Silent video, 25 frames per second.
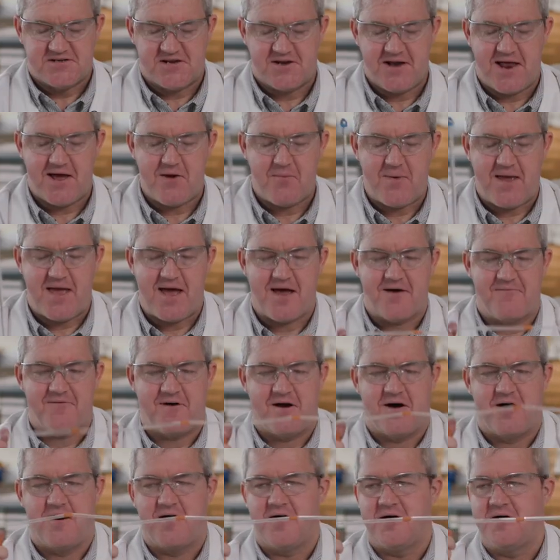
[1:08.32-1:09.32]
So now we have
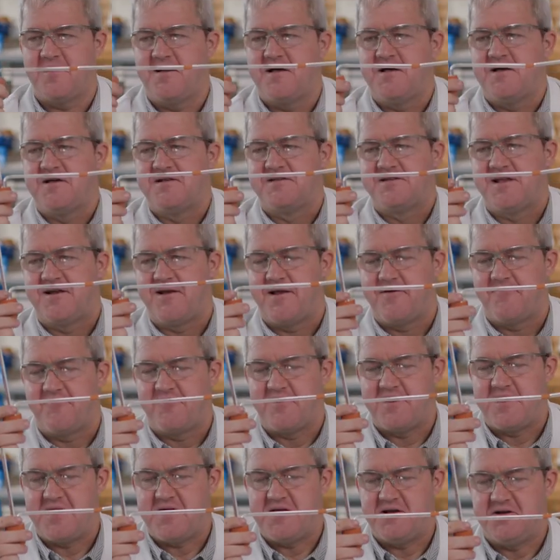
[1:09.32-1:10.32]
our
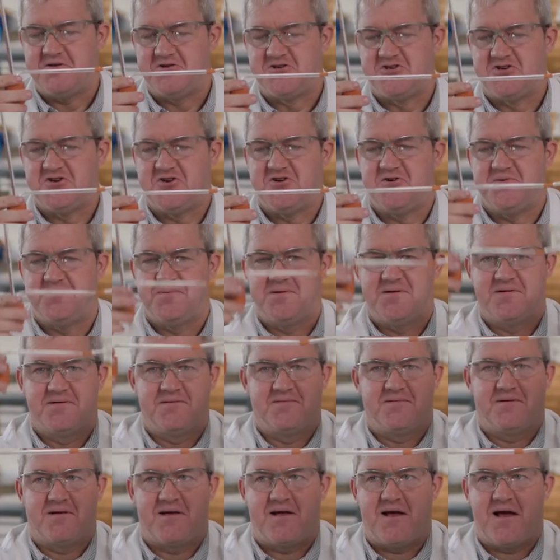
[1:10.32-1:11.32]
delivery tube
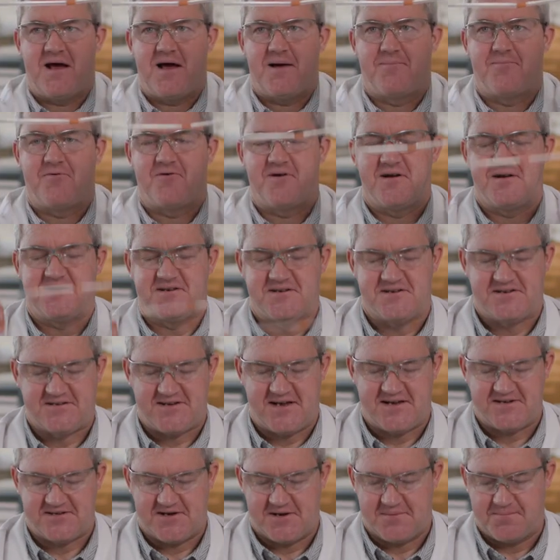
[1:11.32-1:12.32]
apparatus
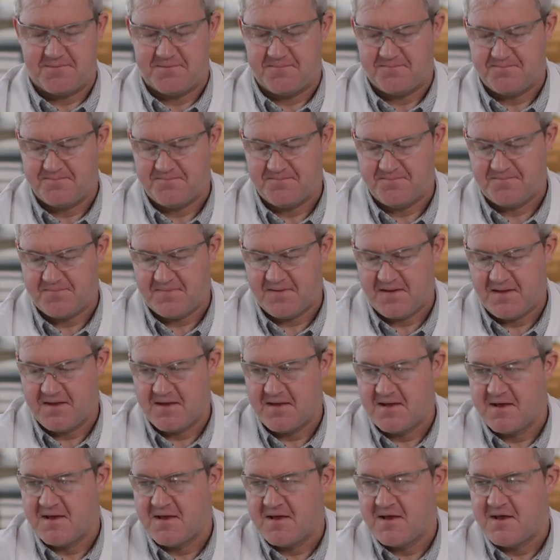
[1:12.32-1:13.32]
set up.
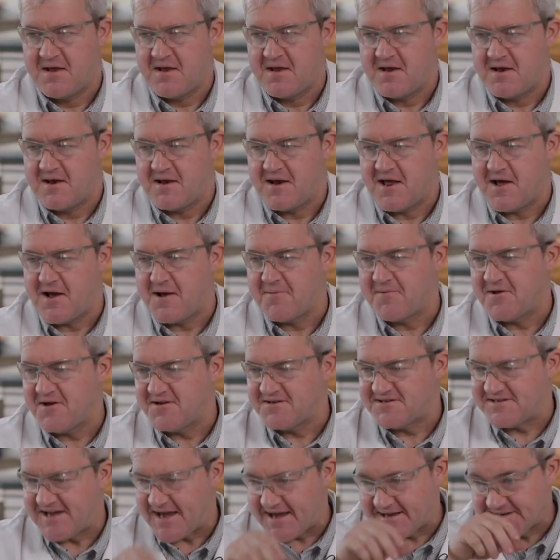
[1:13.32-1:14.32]
Now I'm
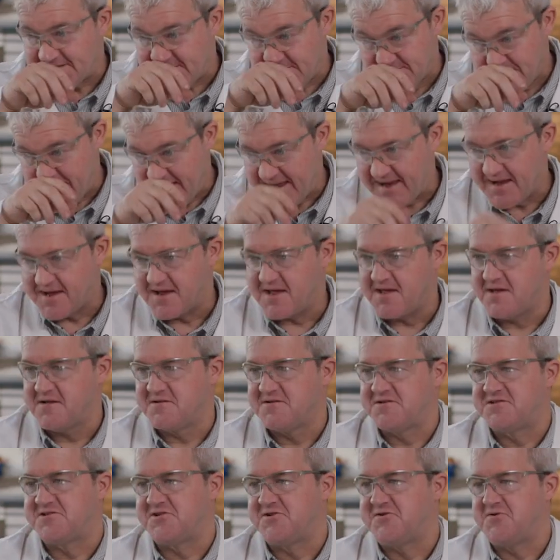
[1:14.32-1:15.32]
going to add some ink
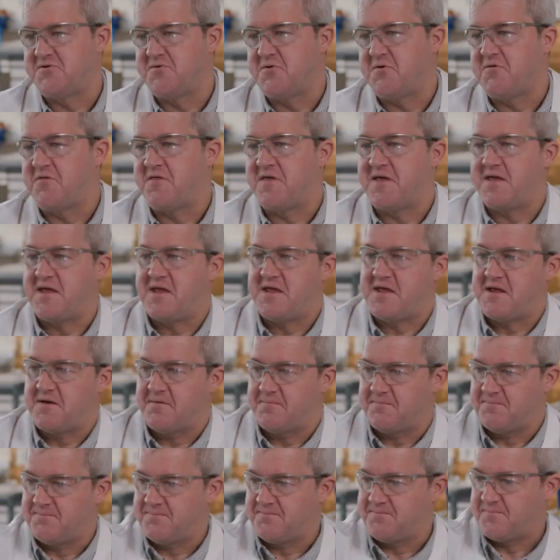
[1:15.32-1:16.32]
to the
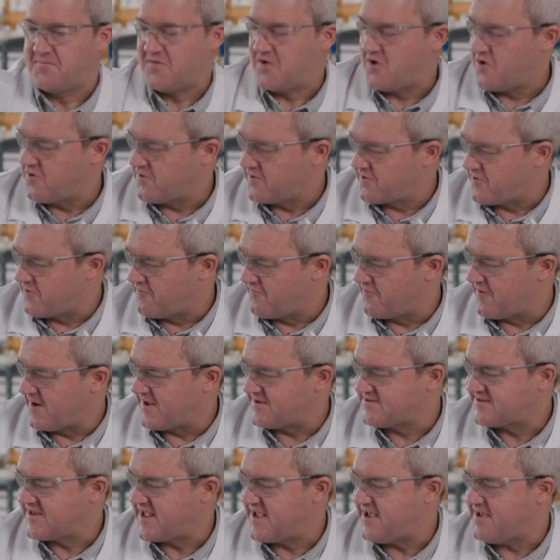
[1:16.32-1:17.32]
conical
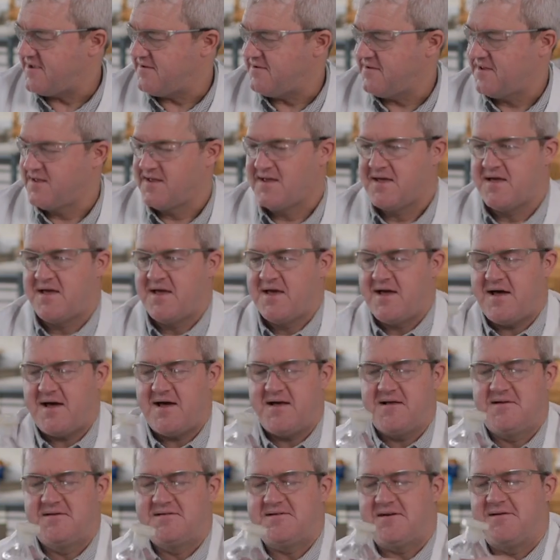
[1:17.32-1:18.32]
flask here
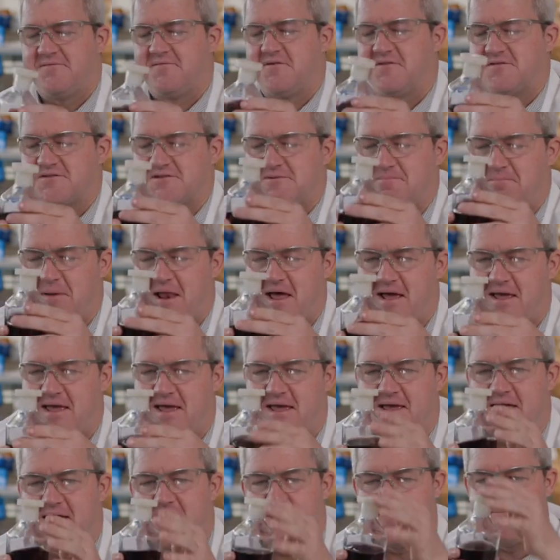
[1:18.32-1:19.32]
and I've got some black
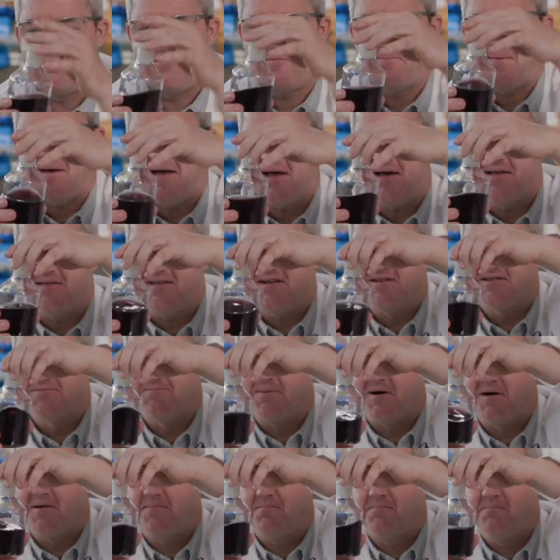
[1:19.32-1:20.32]
ink. I've prepared this
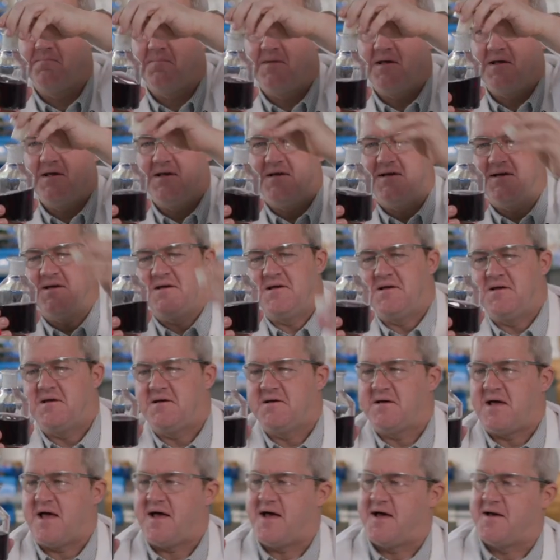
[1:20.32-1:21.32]
by
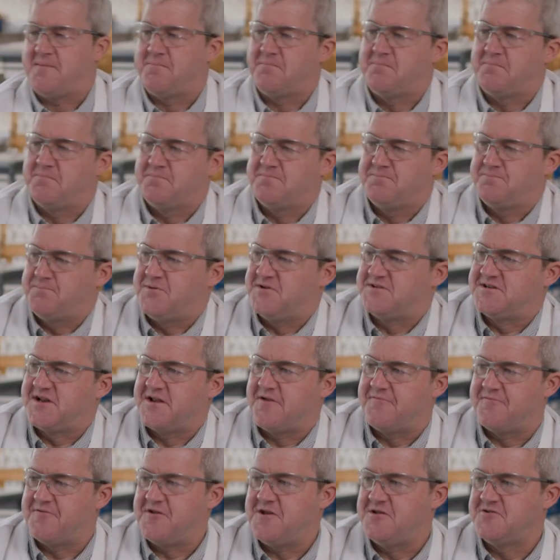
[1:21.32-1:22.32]
um,
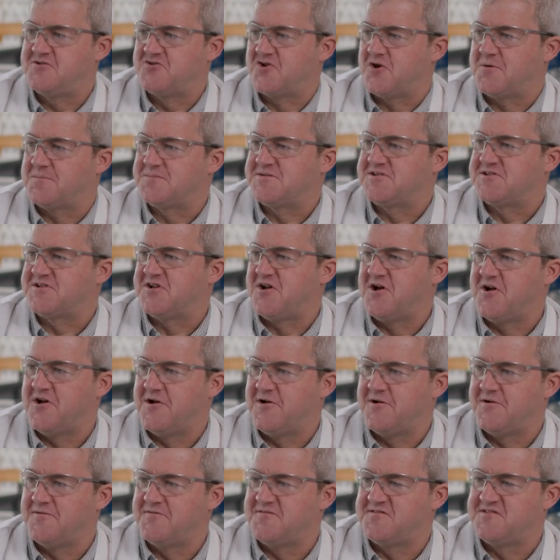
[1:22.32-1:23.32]
putting a few drops
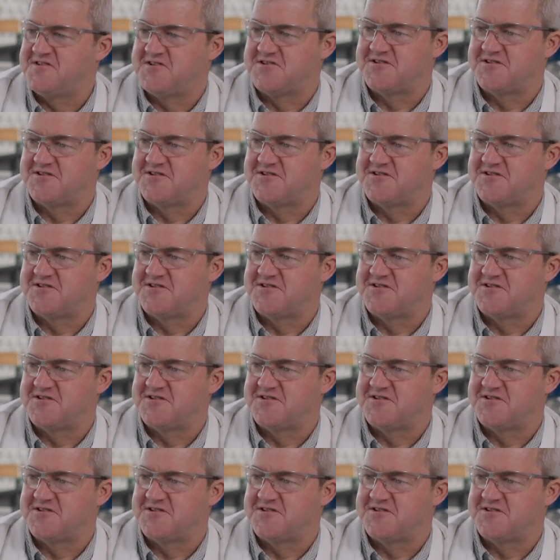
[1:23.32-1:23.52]
of